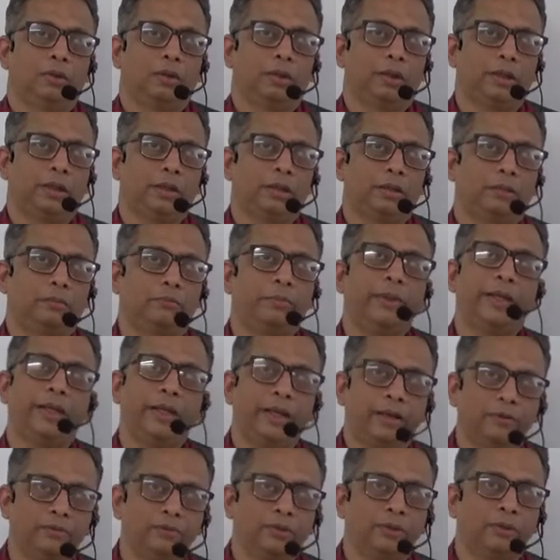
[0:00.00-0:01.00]
it
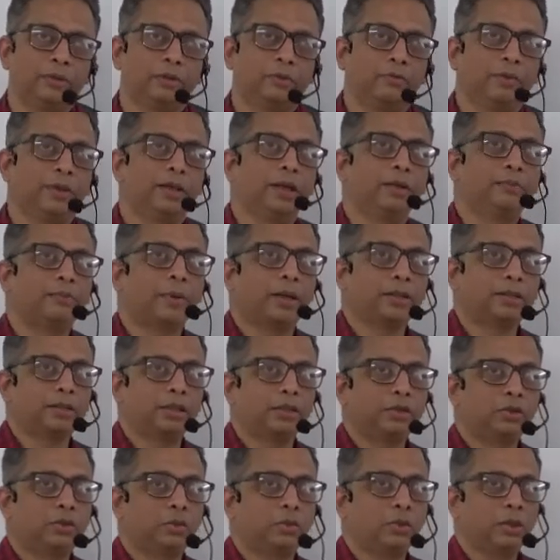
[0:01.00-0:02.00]
behaves when it
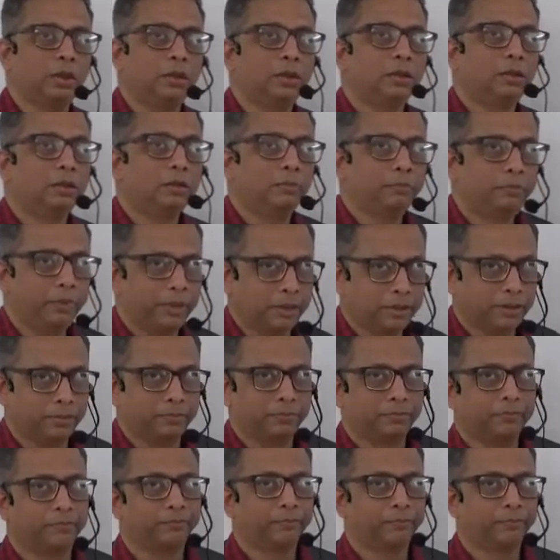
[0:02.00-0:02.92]
passes through a prism.